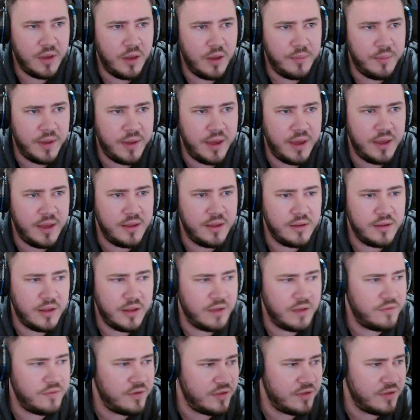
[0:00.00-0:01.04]
pair,
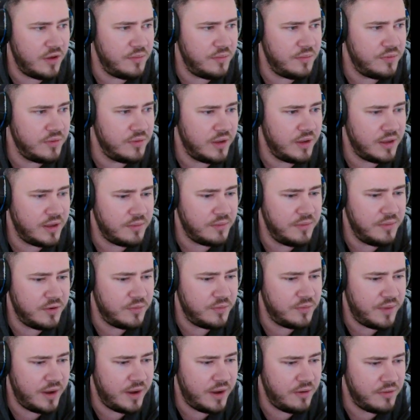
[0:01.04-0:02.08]
like for example, like middle
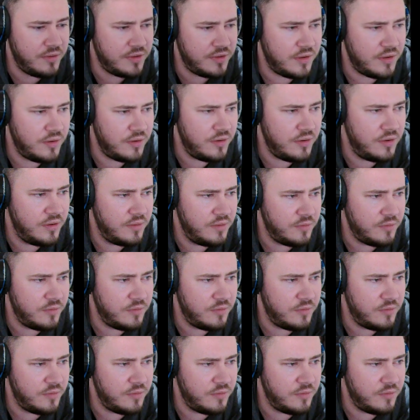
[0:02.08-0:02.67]
pair and so on.